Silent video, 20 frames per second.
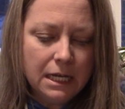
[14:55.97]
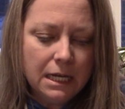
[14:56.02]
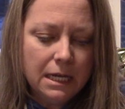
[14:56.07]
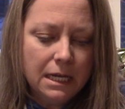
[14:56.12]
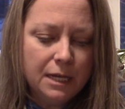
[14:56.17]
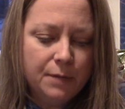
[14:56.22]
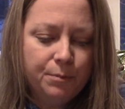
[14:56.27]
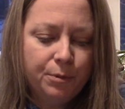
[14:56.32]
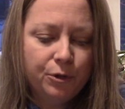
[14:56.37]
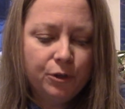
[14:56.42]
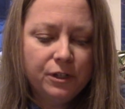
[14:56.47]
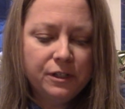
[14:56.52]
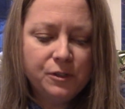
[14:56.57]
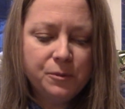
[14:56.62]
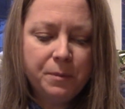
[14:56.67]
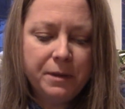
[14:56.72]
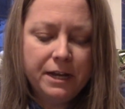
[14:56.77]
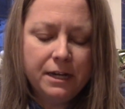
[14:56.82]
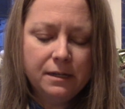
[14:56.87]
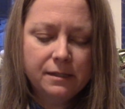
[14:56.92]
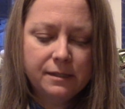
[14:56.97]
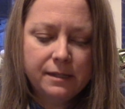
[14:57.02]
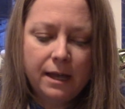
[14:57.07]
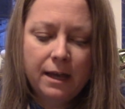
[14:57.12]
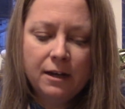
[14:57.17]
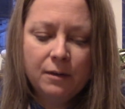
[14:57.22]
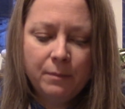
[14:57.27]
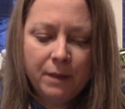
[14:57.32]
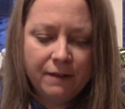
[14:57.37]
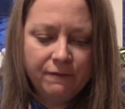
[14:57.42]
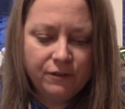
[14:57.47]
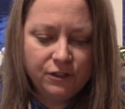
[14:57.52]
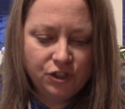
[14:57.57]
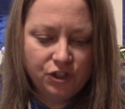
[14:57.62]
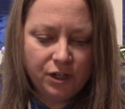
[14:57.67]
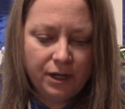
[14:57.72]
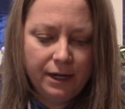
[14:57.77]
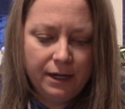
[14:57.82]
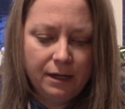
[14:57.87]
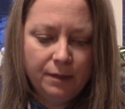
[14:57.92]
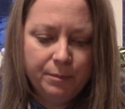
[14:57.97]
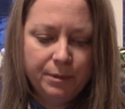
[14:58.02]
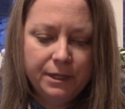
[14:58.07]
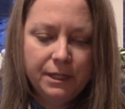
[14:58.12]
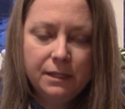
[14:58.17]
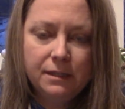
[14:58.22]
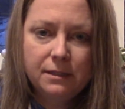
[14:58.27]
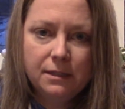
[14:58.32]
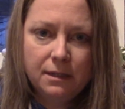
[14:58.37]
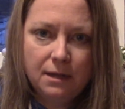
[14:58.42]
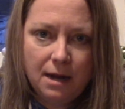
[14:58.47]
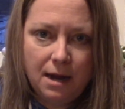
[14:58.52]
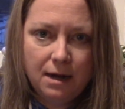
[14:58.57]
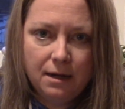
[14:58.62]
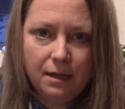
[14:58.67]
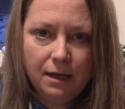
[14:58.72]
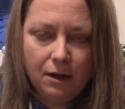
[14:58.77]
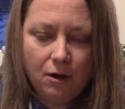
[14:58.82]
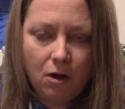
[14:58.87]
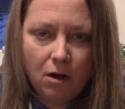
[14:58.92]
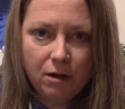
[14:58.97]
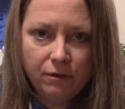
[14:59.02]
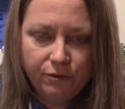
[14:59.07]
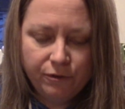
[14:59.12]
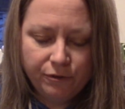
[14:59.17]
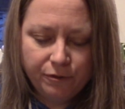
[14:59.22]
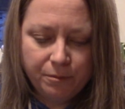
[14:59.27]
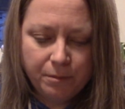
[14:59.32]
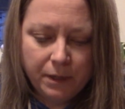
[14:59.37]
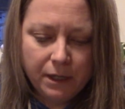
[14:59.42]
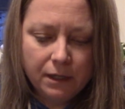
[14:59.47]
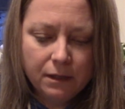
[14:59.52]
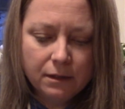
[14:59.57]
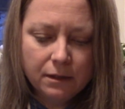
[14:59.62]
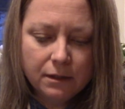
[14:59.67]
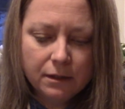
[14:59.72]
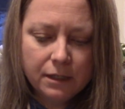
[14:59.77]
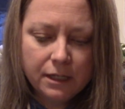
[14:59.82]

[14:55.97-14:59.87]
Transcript: He pulled his penis out of my vagina, but he did not get off of me.